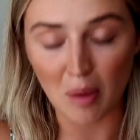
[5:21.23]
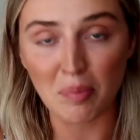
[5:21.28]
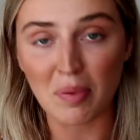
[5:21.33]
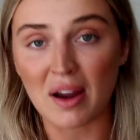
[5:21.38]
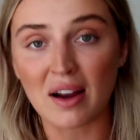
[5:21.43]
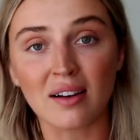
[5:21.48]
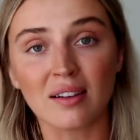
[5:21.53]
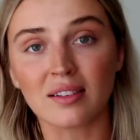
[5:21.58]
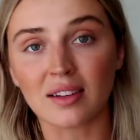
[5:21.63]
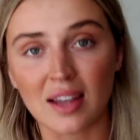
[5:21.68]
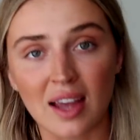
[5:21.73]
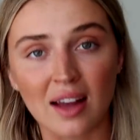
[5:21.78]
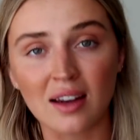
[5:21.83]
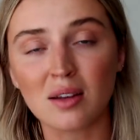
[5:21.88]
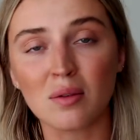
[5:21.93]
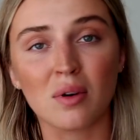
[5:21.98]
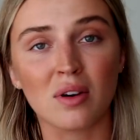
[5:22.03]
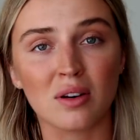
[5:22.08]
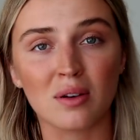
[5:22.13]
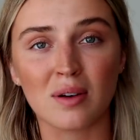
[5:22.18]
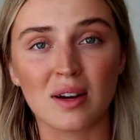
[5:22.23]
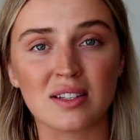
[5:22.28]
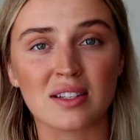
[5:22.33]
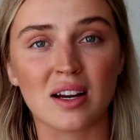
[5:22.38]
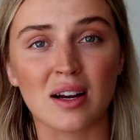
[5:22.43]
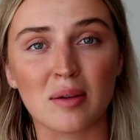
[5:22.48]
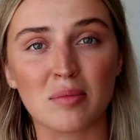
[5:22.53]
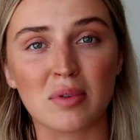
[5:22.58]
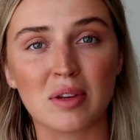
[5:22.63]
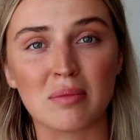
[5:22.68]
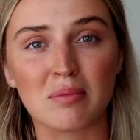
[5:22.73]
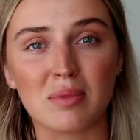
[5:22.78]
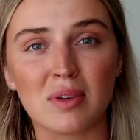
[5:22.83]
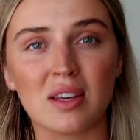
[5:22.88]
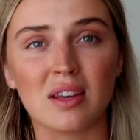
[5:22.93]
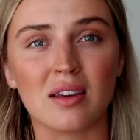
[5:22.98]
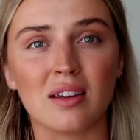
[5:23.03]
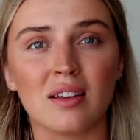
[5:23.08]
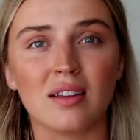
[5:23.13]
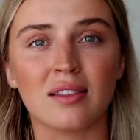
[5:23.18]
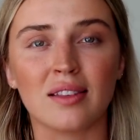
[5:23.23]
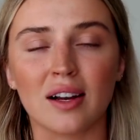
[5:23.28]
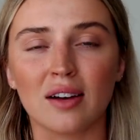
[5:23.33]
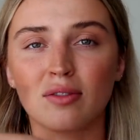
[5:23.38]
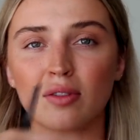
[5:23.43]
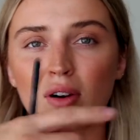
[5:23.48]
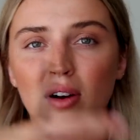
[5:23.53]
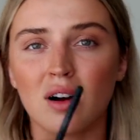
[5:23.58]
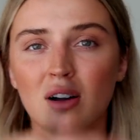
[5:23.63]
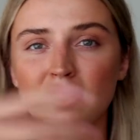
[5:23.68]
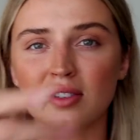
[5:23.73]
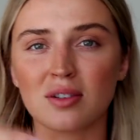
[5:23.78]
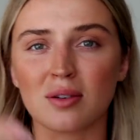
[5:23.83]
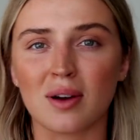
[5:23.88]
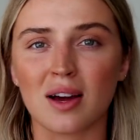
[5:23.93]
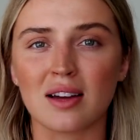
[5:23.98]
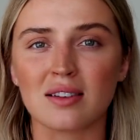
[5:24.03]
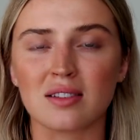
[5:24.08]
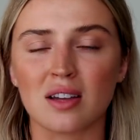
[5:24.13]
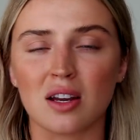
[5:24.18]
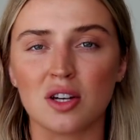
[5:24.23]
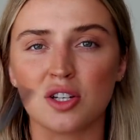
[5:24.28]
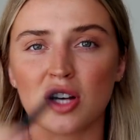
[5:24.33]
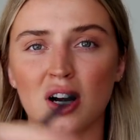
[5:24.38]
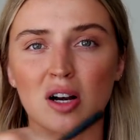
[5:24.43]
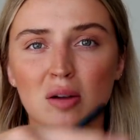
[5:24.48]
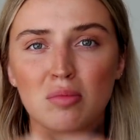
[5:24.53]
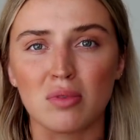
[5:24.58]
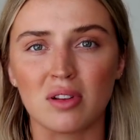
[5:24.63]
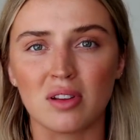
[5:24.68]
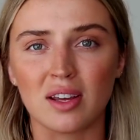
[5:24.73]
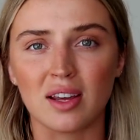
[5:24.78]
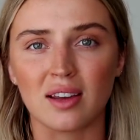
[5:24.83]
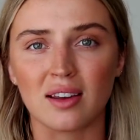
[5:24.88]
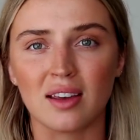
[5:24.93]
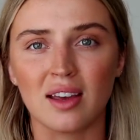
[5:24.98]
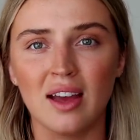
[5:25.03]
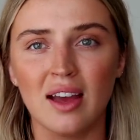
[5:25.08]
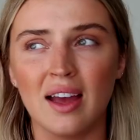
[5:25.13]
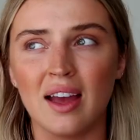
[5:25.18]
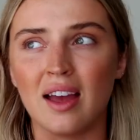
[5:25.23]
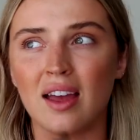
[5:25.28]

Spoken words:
Apparently anyone who has Airbnb therefore also has a shareable link.